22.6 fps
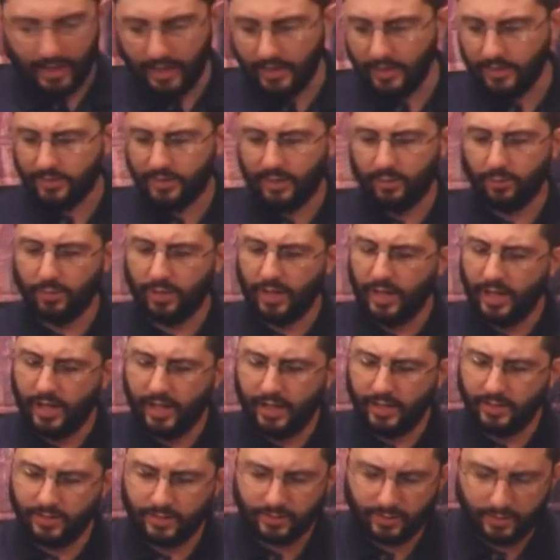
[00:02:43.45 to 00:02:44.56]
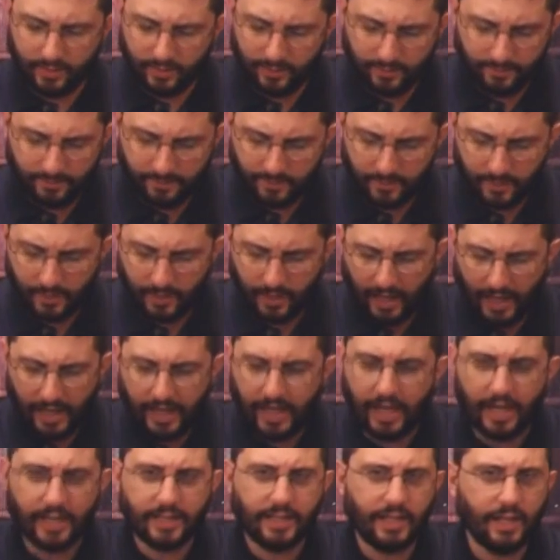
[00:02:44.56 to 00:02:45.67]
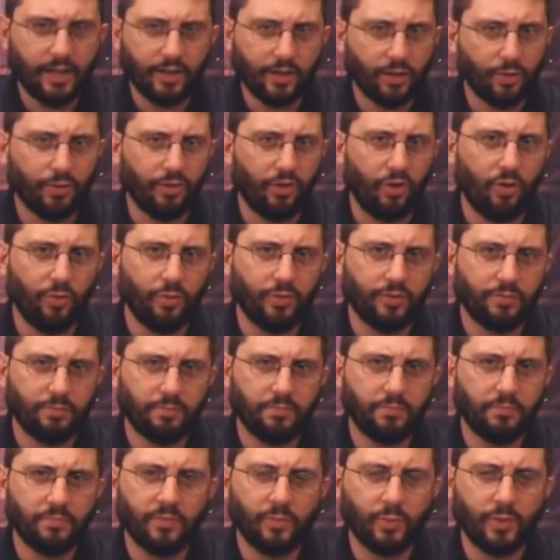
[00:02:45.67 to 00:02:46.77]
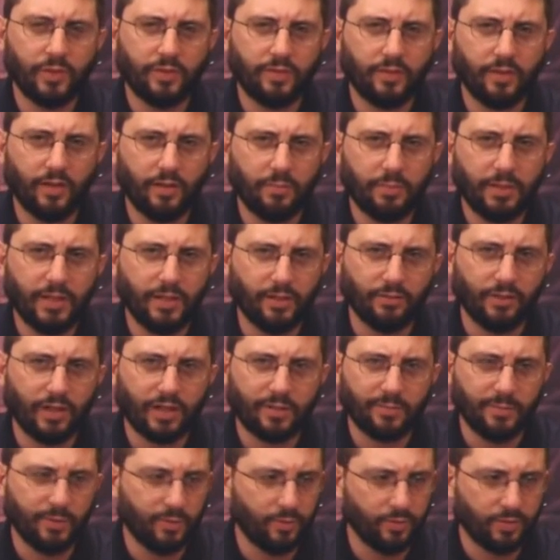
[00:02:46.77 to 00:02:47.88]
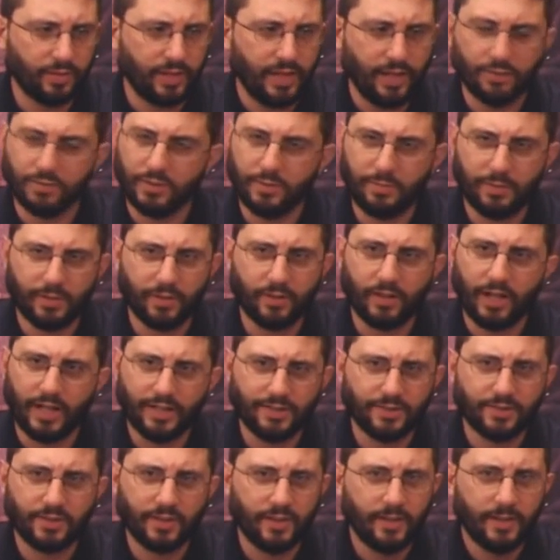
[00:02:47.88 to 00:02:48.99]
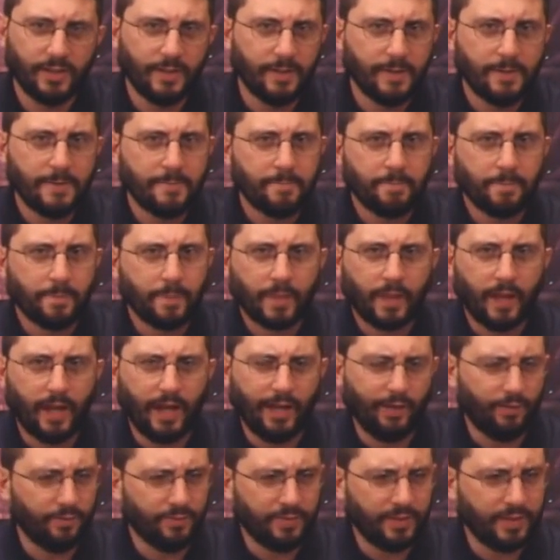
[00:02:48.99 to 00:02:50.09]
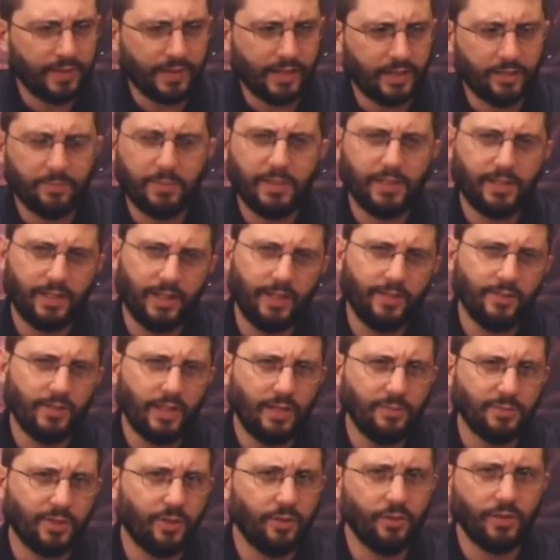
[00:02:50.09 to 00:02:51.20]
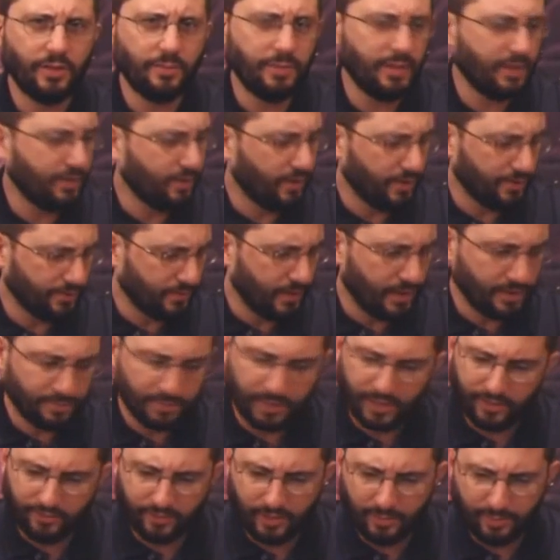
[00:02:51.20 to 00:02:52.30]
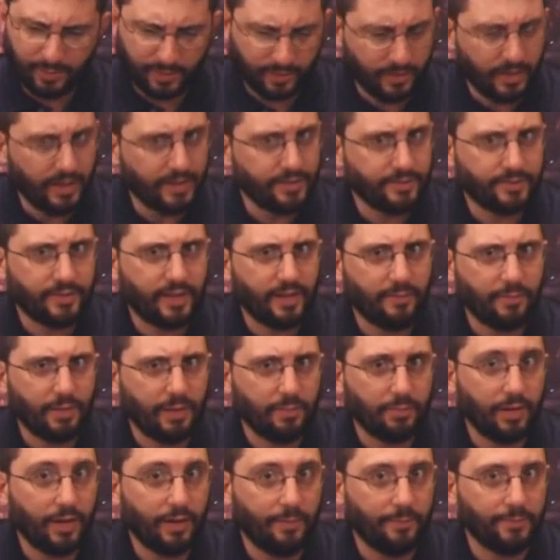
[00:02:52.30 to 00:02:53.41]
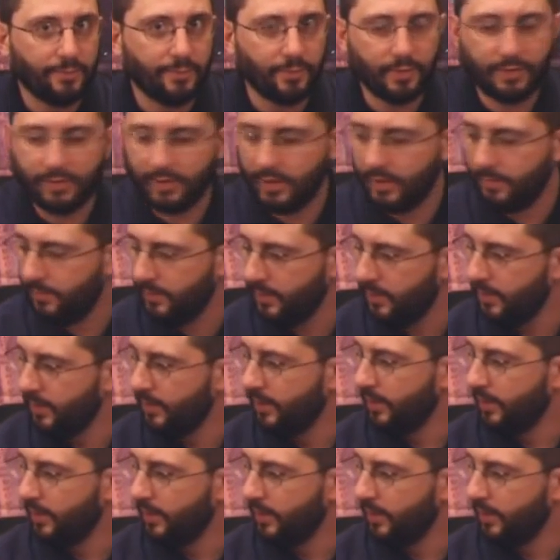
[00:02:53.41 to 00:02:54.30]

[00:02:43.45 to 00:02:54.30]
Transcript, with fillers: And you say, well, I just... I, I can't go along with, with uh, Peter Ruckman or Gail Riplinger. I just... I don't think I could be King James only because Ruckman and Riplinger, I just have my problems with them.